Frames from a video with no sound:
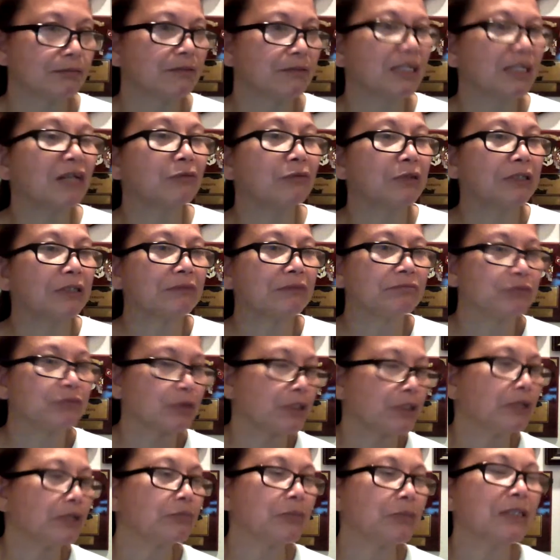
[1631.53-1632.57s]
Not really
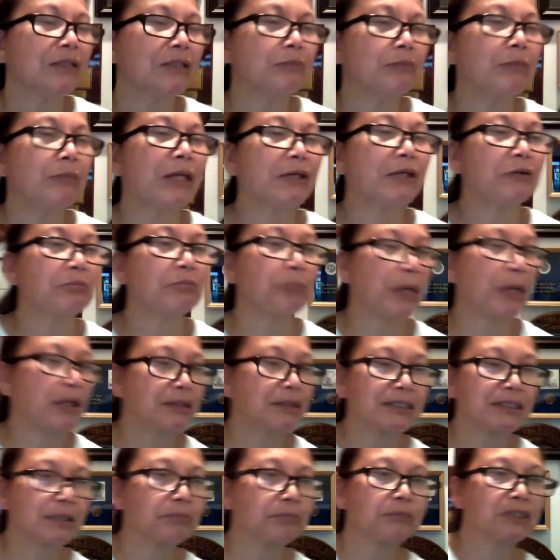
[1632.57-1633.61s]
free, but they make you pay
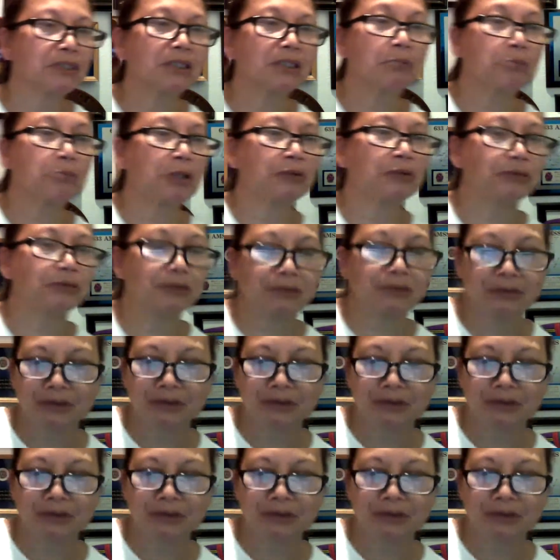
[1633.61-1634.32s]
somehow,